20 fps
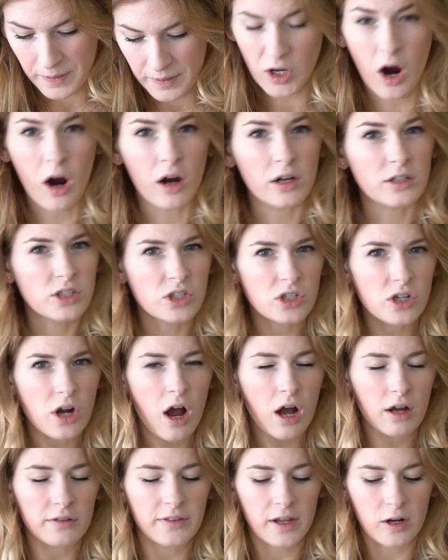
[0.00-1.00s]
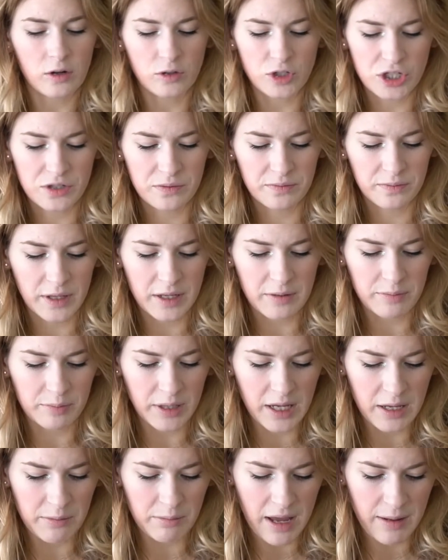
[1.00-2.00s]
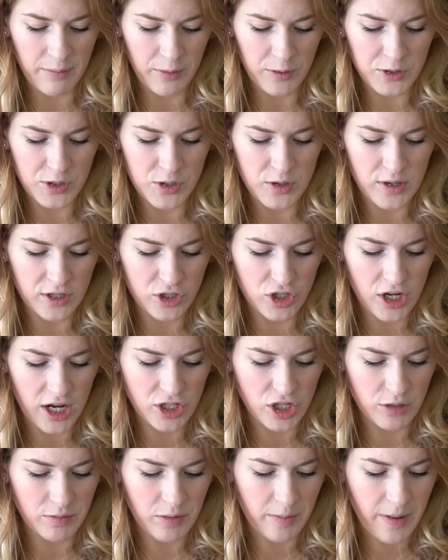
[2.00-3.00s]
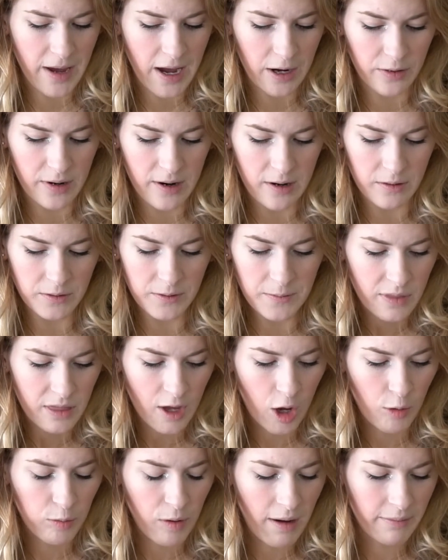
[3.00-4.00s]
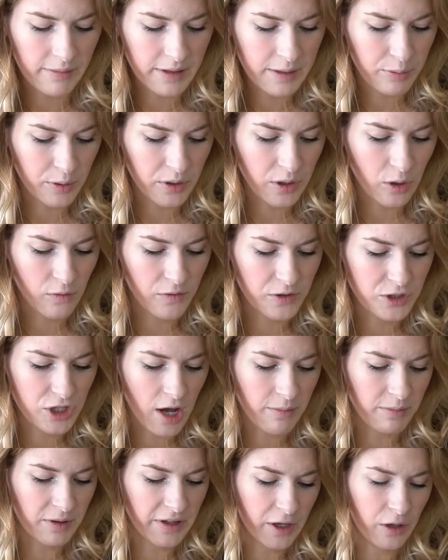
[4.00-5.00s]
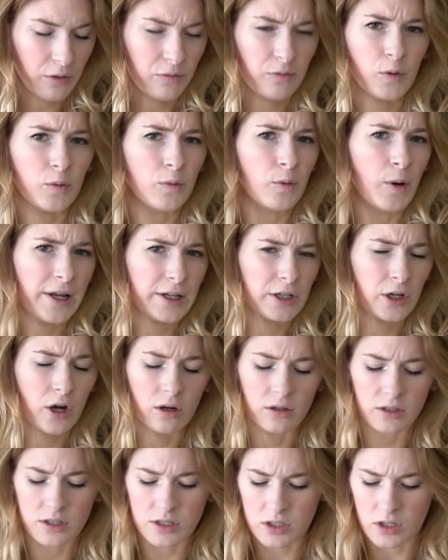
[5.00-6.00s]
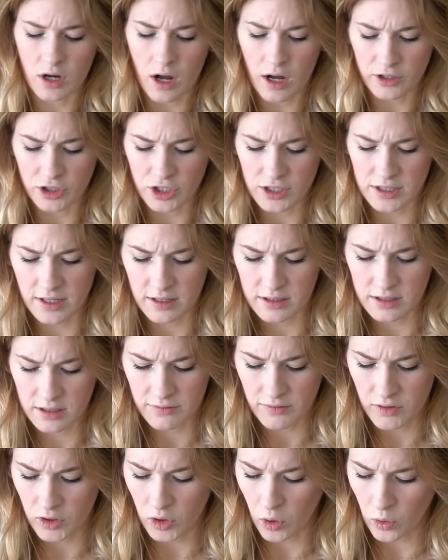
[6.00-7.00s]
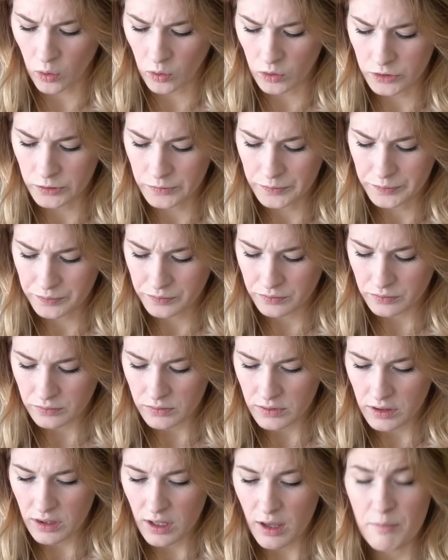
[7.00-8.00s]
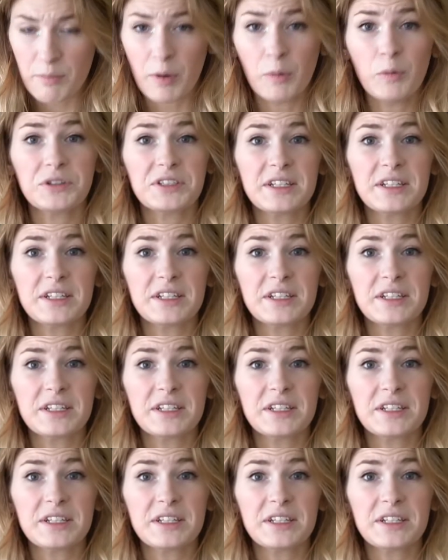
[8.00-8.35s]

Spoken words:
cardstock that are just like plain paper, so you can change up the background. I'll probably put it over top like over red cardstock just because of the gold. But we'll